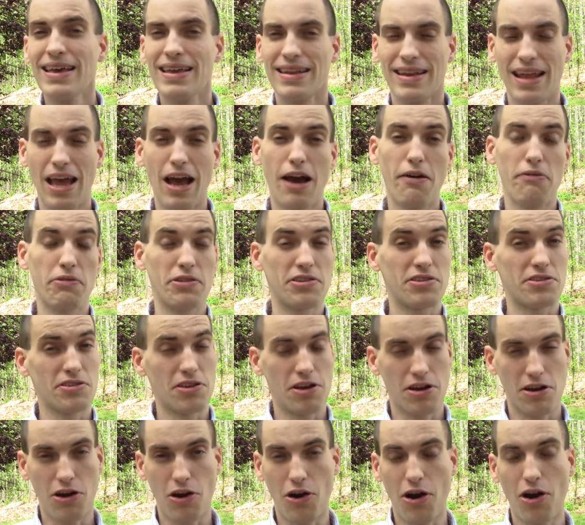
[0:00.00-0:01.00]
Now, if it's
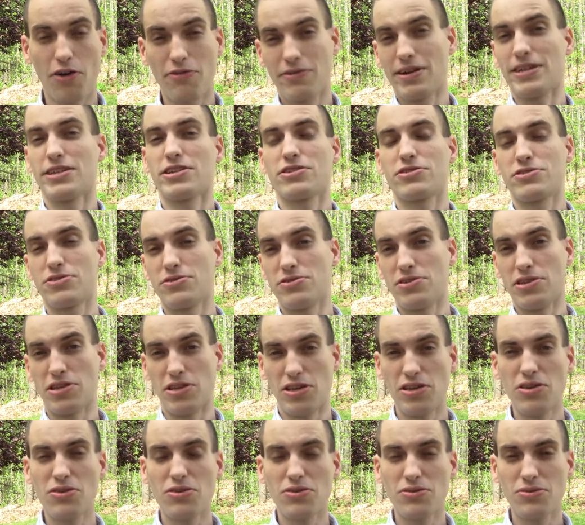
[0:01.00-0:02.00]
a car registered to
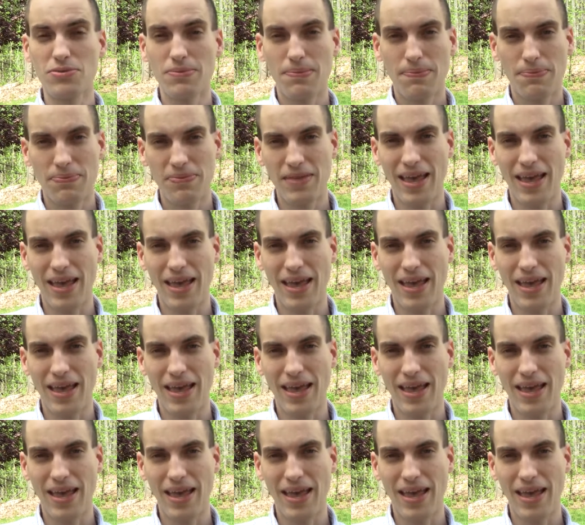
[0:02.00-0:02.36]
you